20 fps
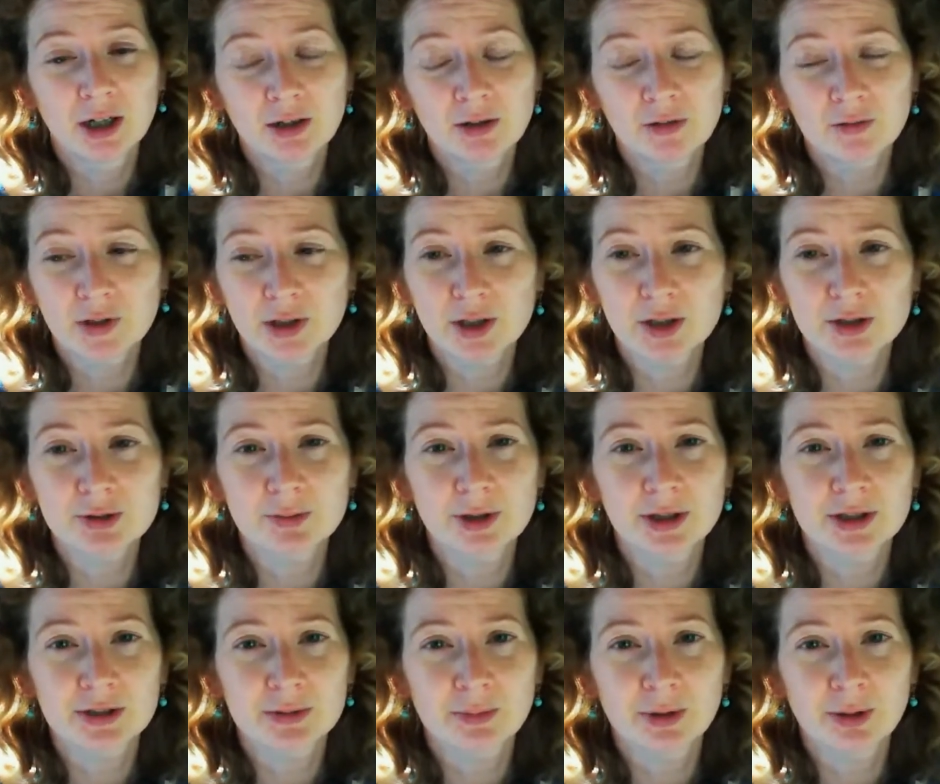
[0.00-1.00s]
grasp
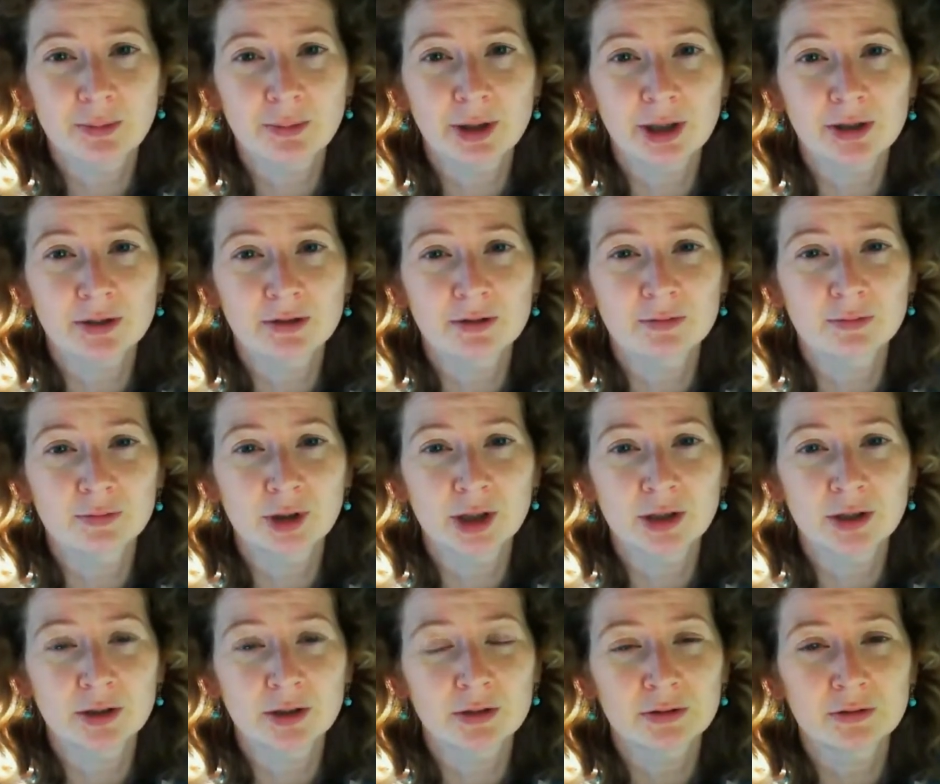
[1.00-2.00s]
this a bit better than we
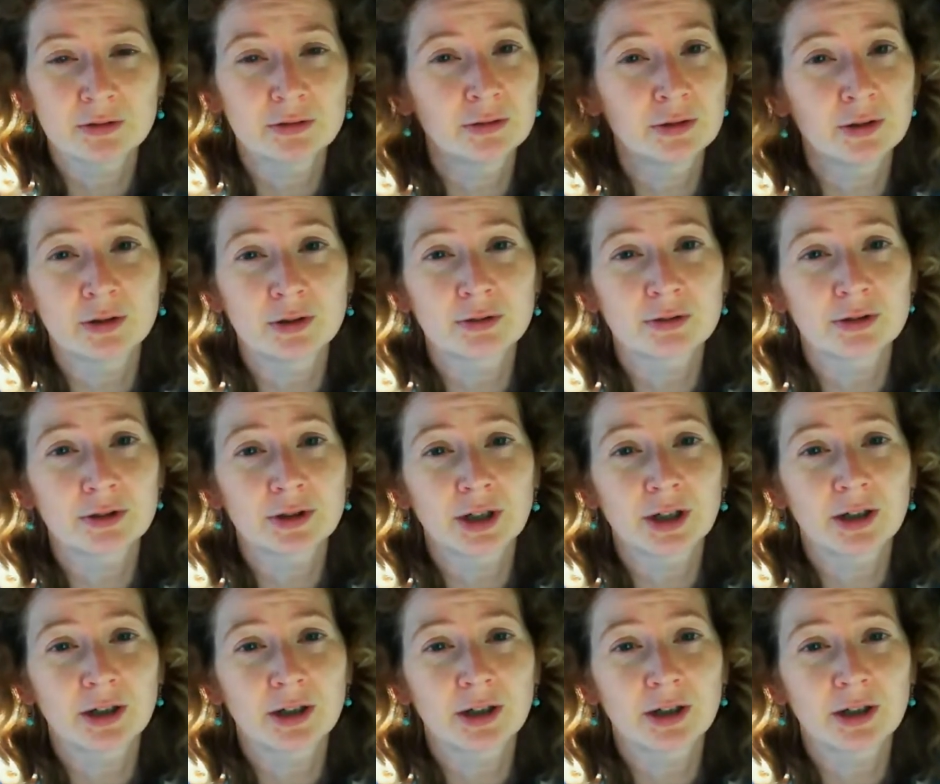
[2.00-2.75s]
are, or not.